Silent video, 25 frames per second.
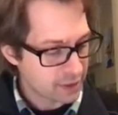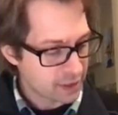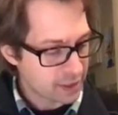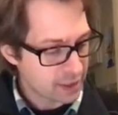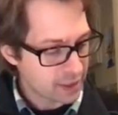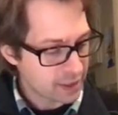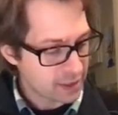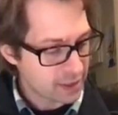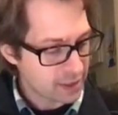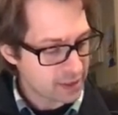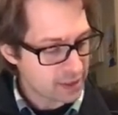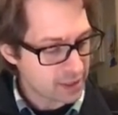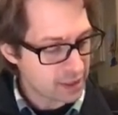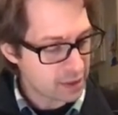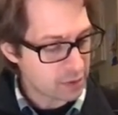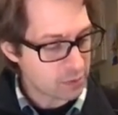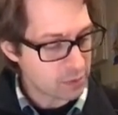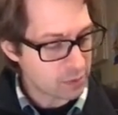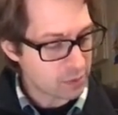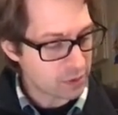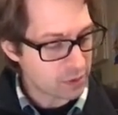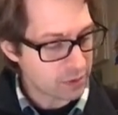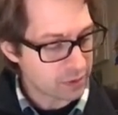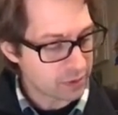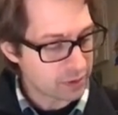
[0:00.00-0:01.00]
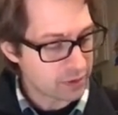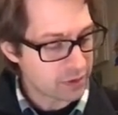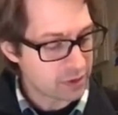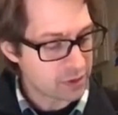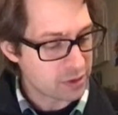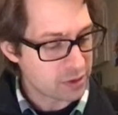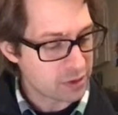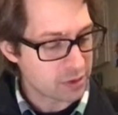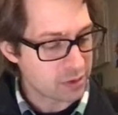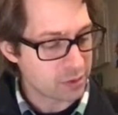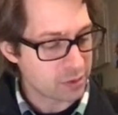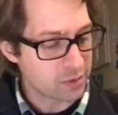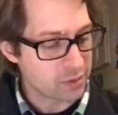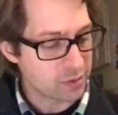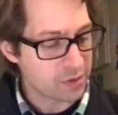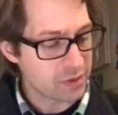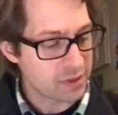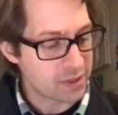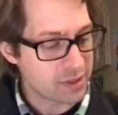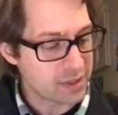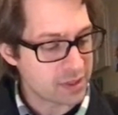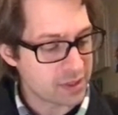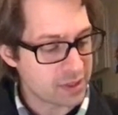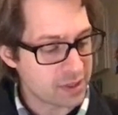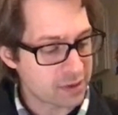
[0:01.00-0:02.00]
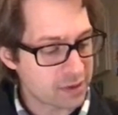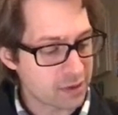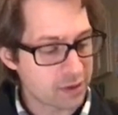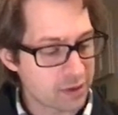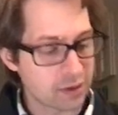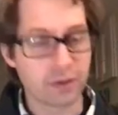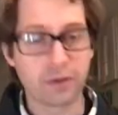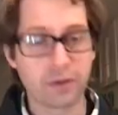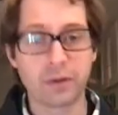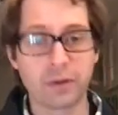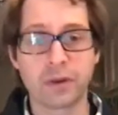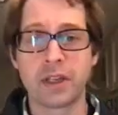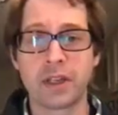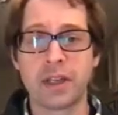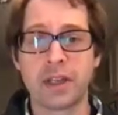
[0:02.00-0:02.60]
is equal to 0.